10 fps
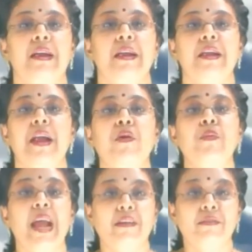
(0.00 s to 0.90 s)
Now
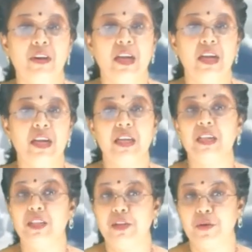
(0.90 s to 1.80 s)
we have
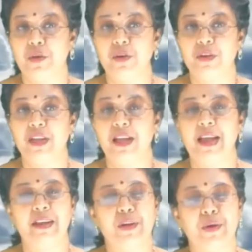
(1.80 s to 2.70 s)
learned the dot
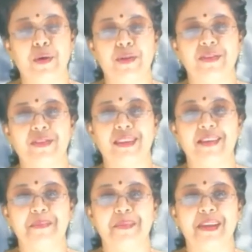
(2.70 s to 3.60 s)
and cross.
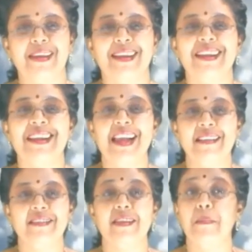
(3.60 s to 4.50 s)

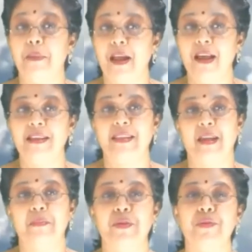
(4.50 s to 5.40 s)
Let's apply
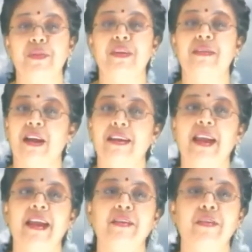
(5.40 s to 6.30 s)
them using right
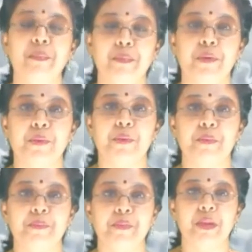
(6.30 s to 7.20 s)
hand grip rule.
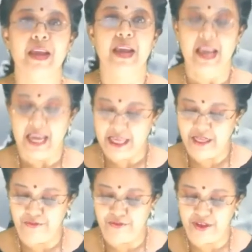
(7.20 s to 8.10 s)
In
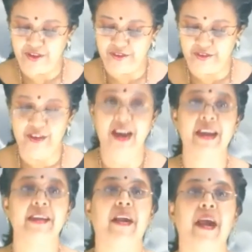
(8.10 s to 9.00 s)
the first
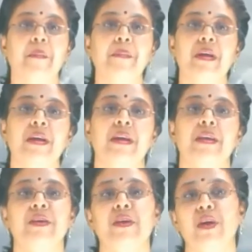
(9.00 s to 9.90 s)
diagram,
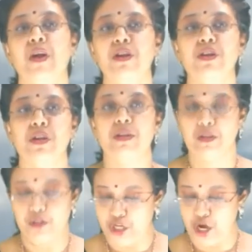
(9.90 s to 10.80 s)
the cross
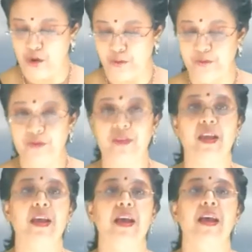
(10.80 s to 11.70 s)
shows
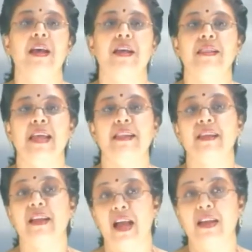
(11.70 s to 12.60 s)
that
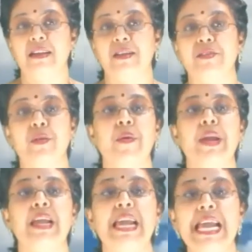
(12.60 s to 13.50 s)
the current is
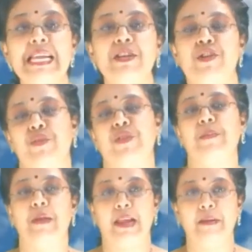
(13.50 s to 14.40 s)
going into the
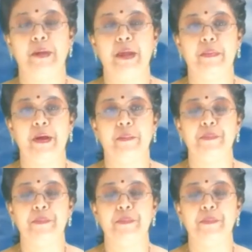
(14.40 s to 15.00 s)
plain paper.